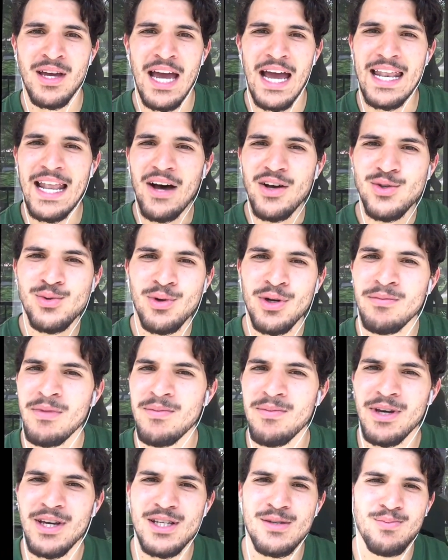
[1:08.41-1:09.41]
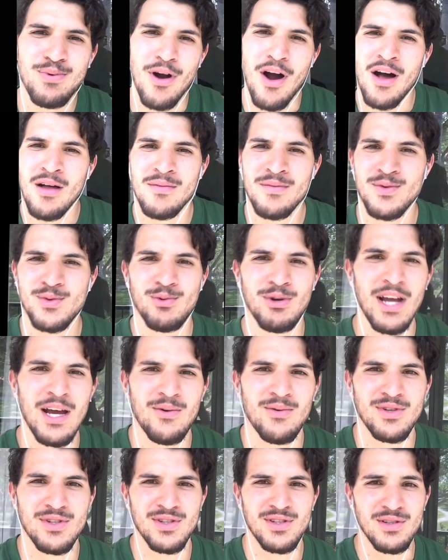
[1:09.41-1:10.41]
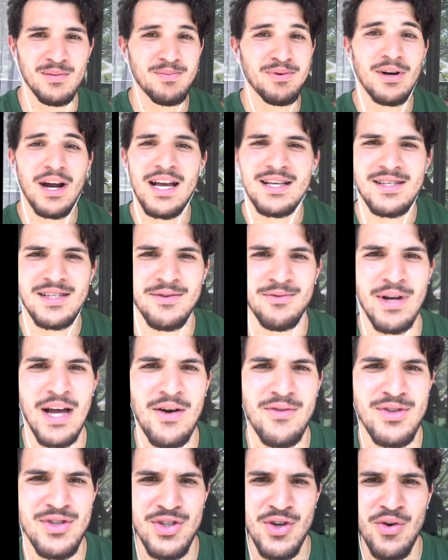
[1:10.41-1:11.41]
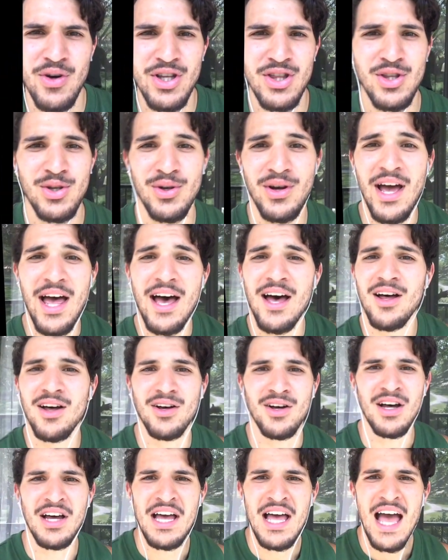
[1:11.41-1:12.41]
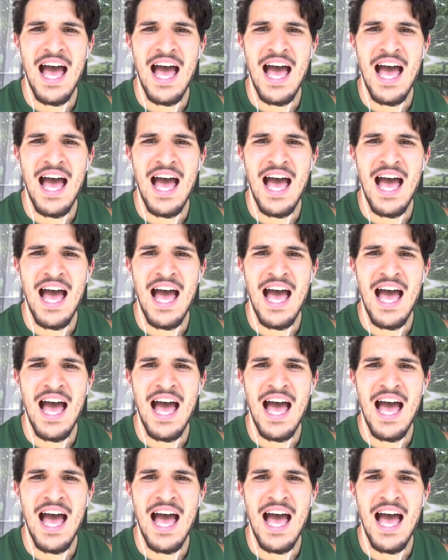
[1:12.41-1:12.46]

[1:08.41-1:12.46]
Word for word: And that was one of my biggest problems when I was depressed and when I was going through hell.